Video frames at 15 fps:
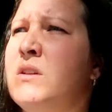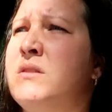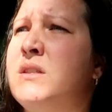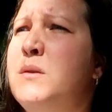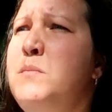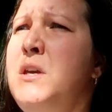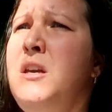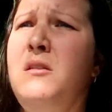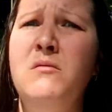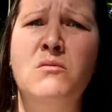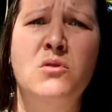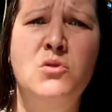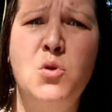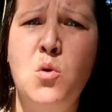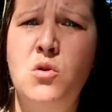To me,
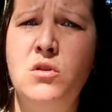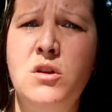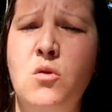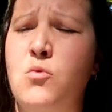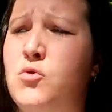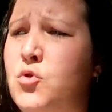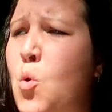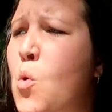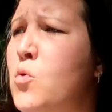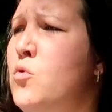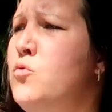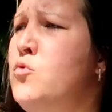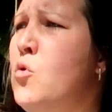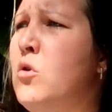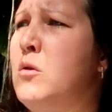total
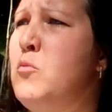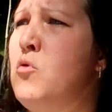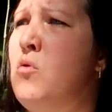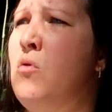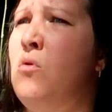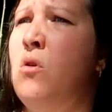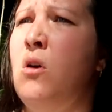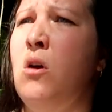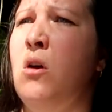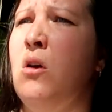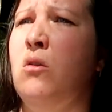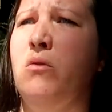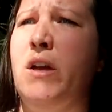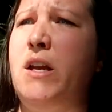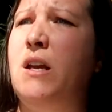normal.
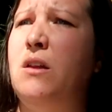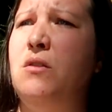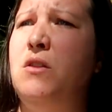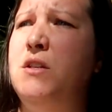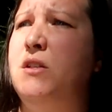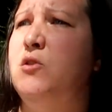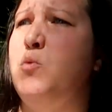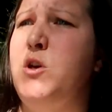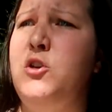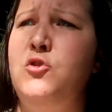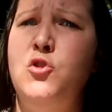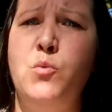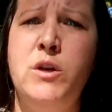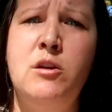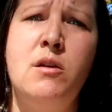Like, this is what you
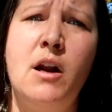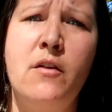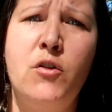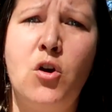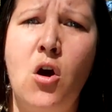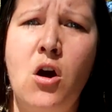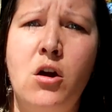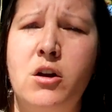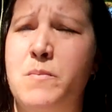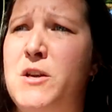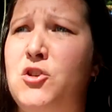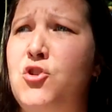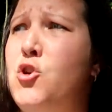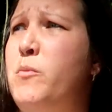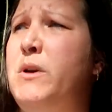do when you get out of the car to make
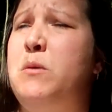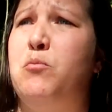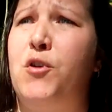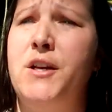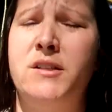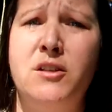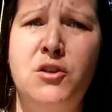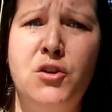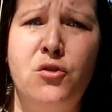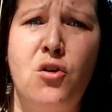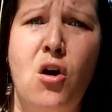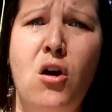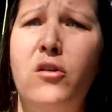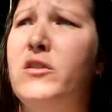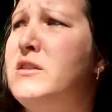sure nobody breaks into your
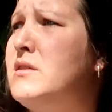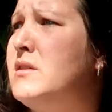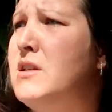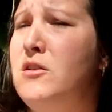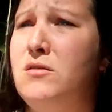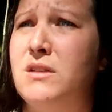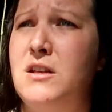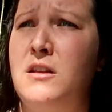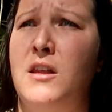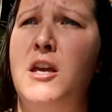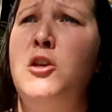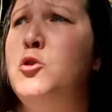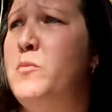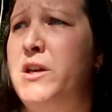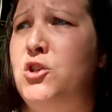car and steals
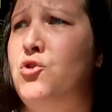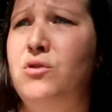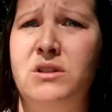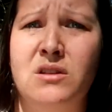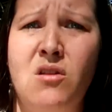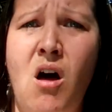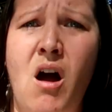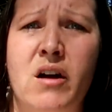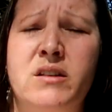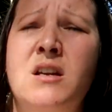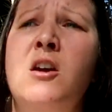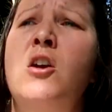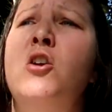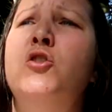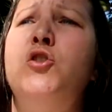anything. You make sure it's locked.
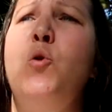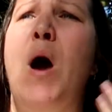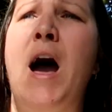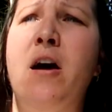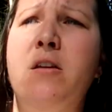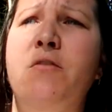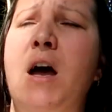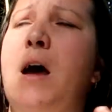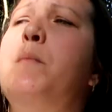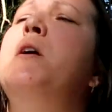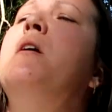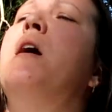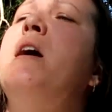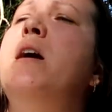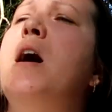So out of
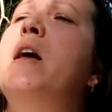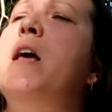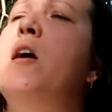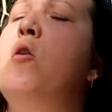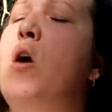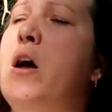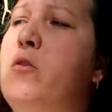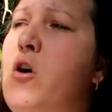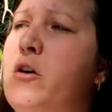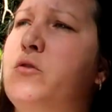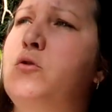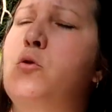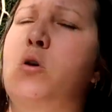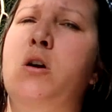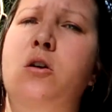habit, I got out, I locked
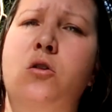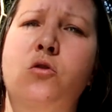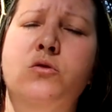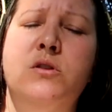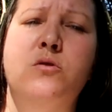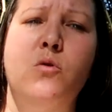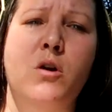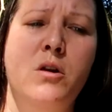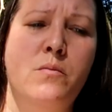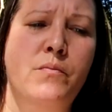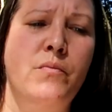the door, closed the door,